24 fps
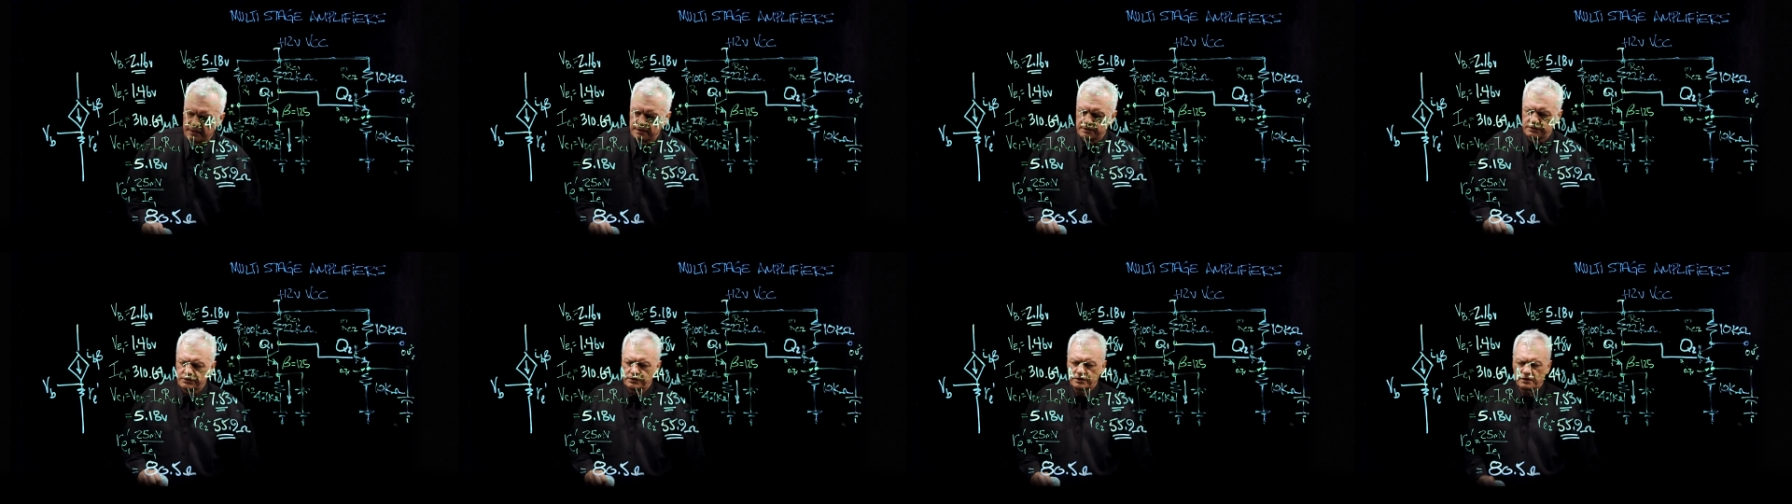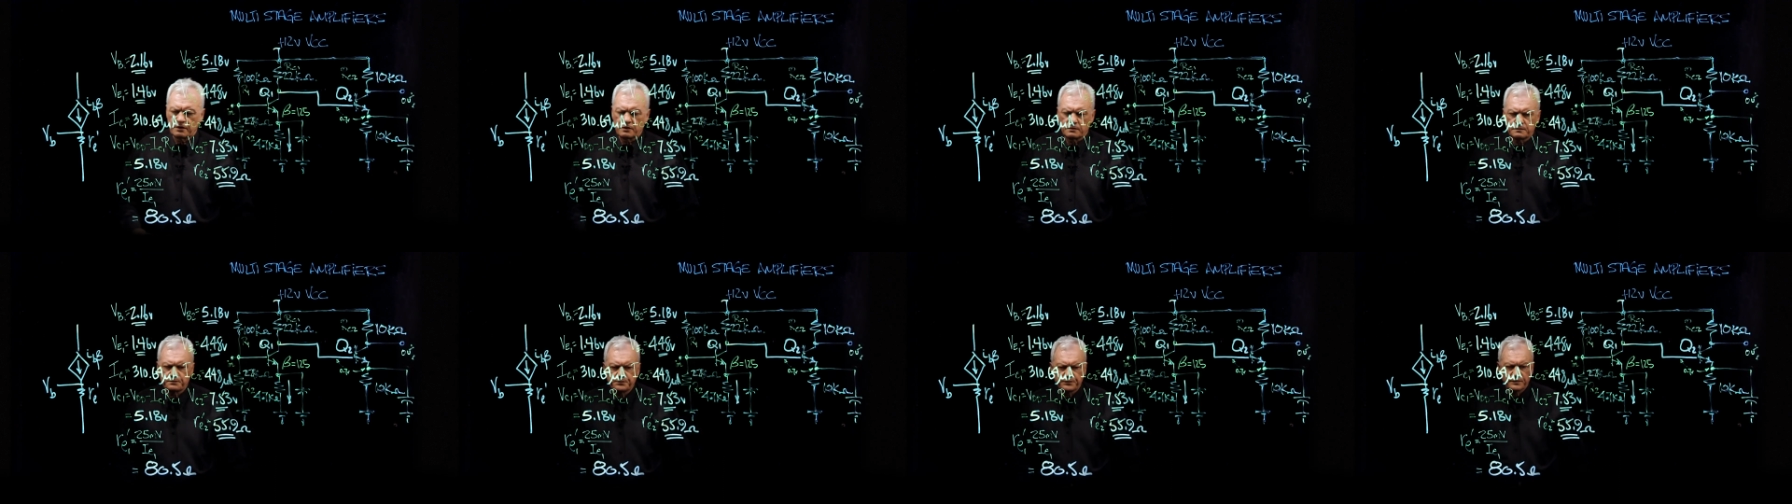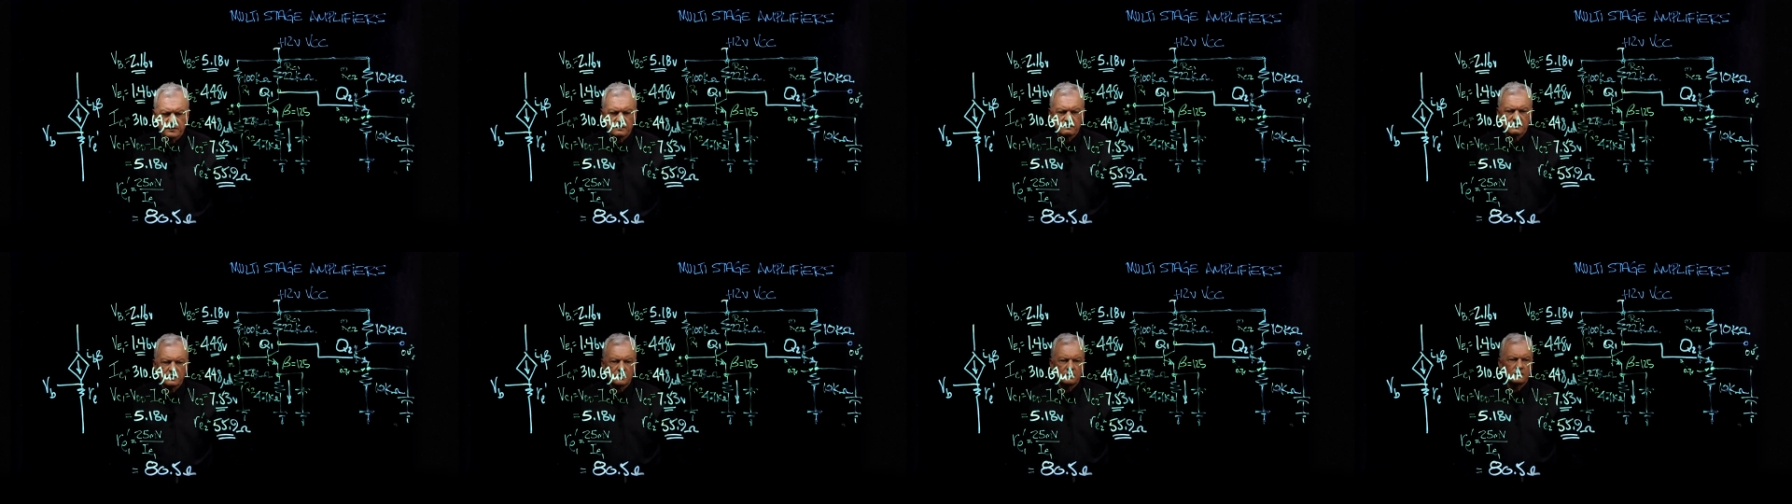So
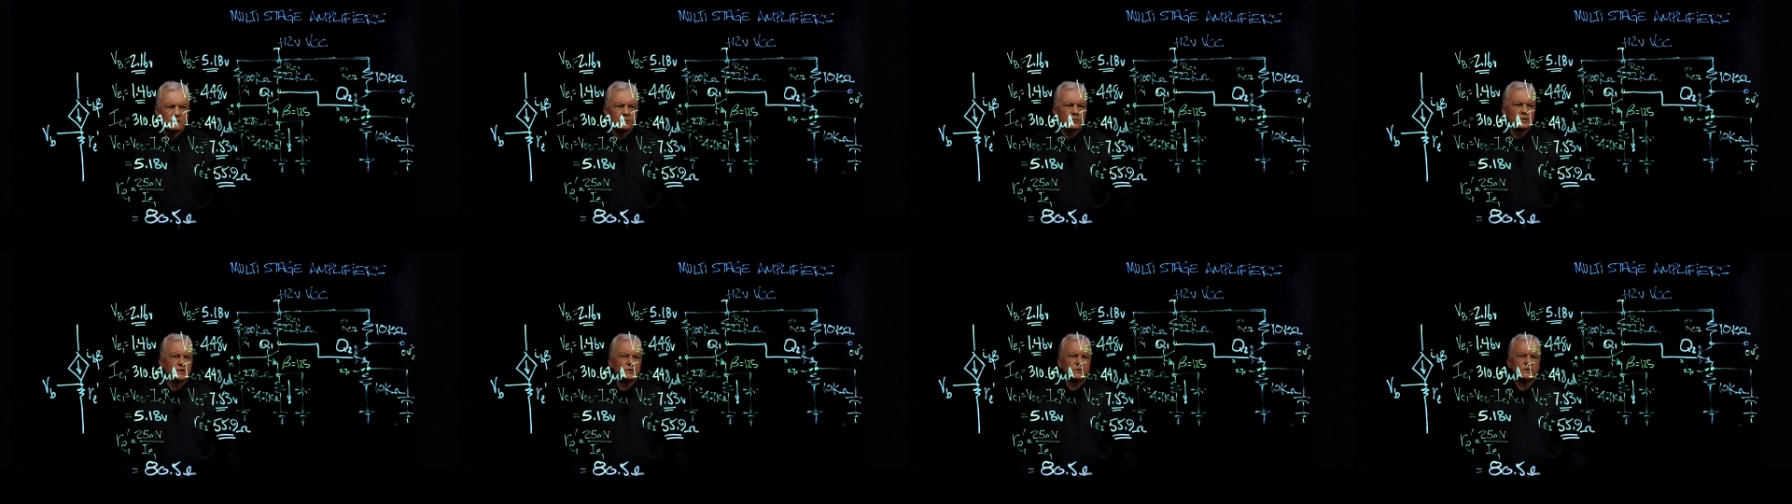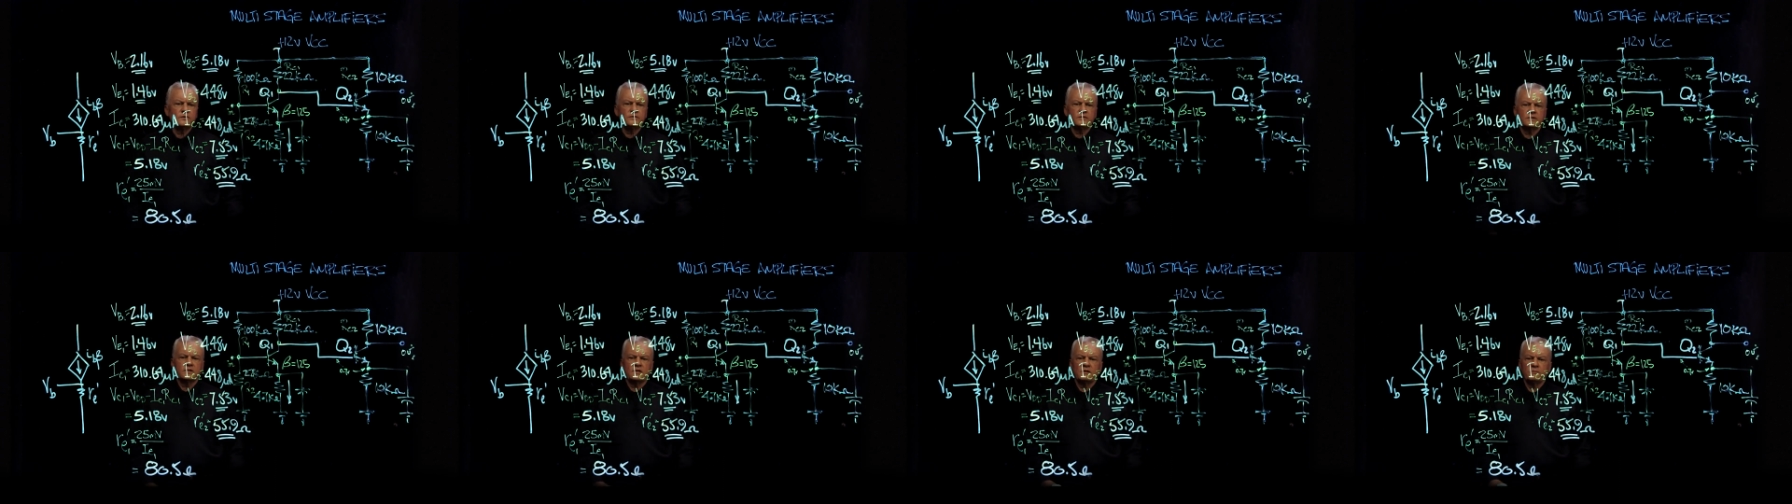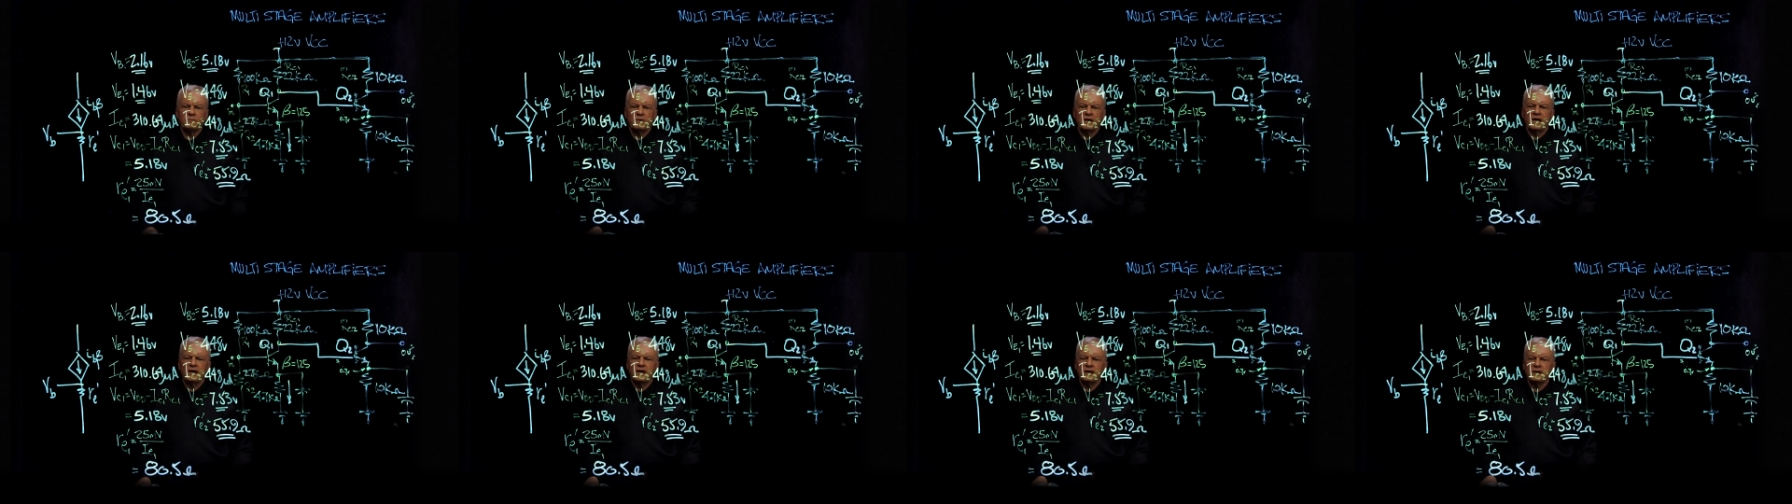we're going to
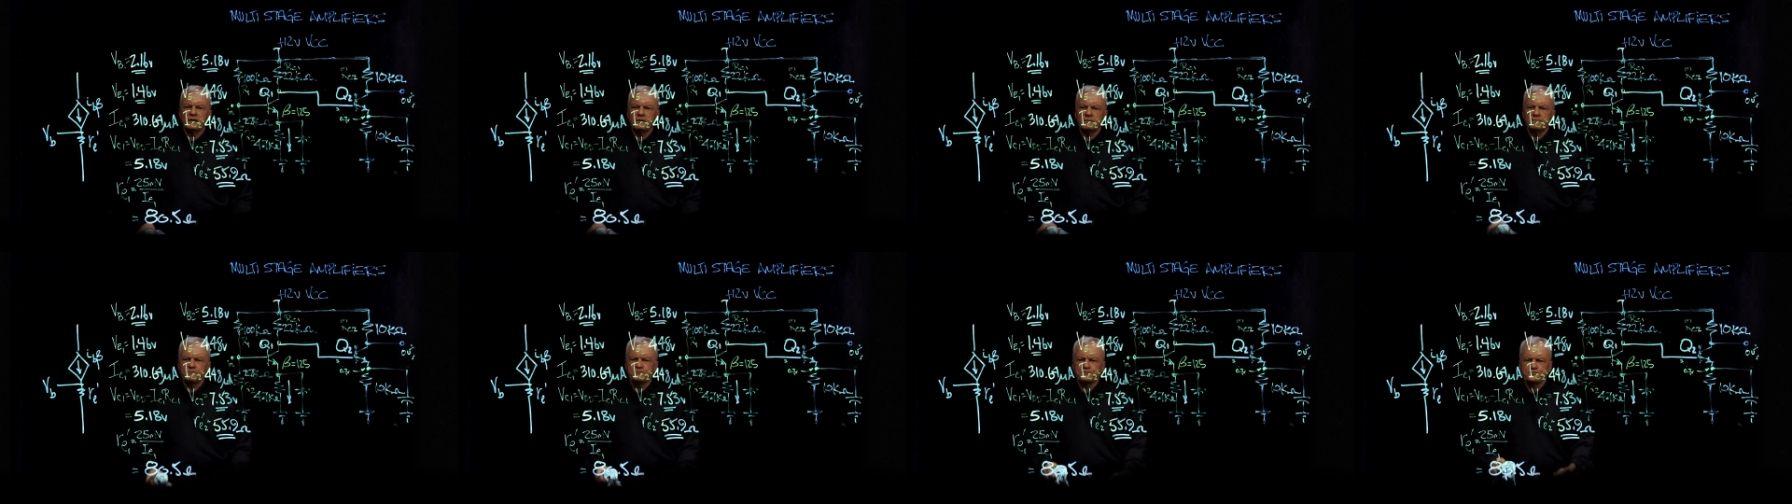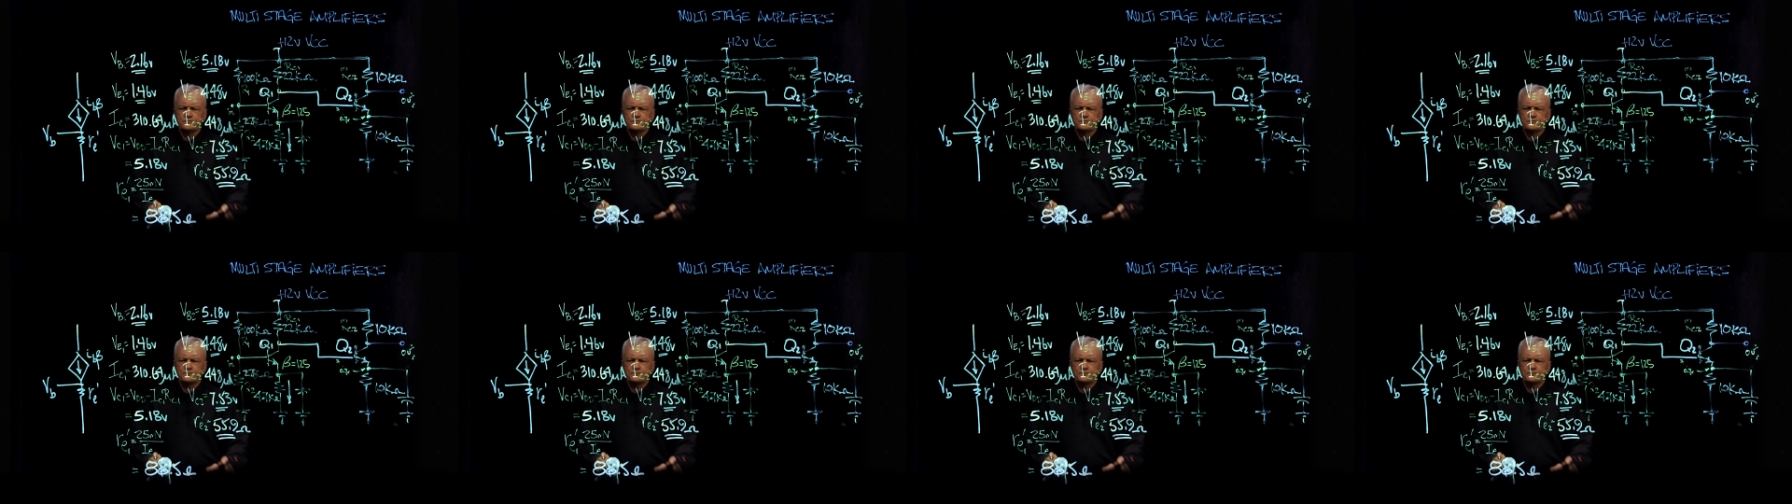come back